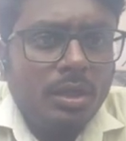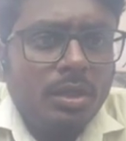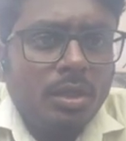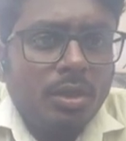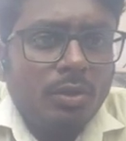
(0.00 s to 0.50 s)

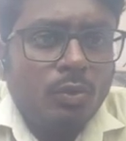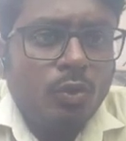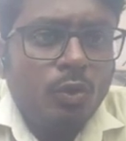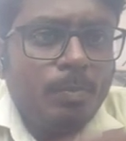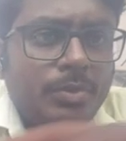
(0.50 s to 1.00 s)
called
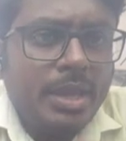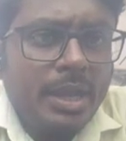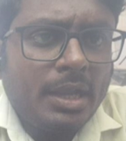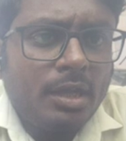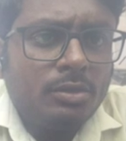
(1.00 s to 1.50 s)

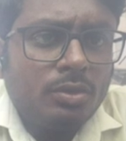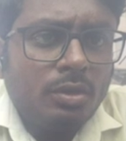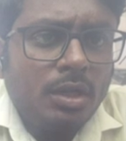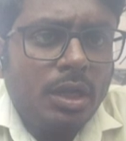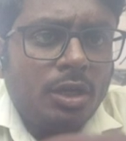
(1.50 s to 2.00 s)
group A
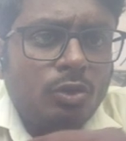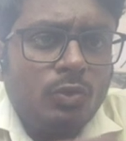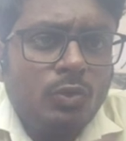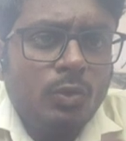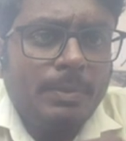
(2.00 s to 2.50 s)
control
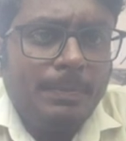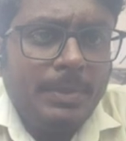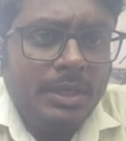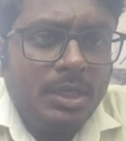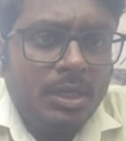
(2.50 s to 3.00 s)
and
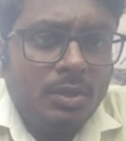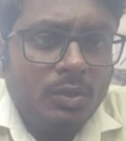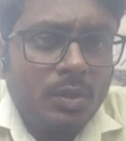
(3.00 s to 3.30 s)
group B